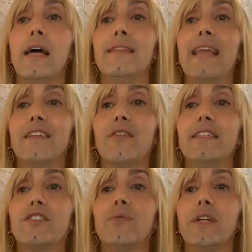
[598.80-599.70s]
And that's why
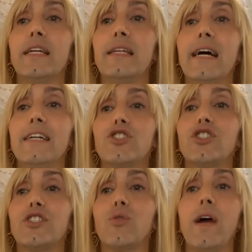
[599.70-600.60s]
it's really nice
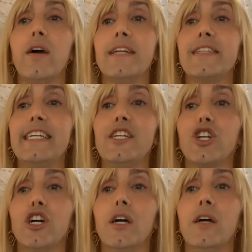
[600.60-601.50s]
just to wear a
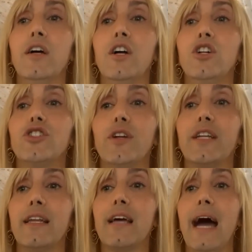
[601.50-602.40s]
t-shirt so it
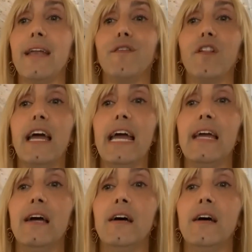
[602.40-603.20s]
can kind of lay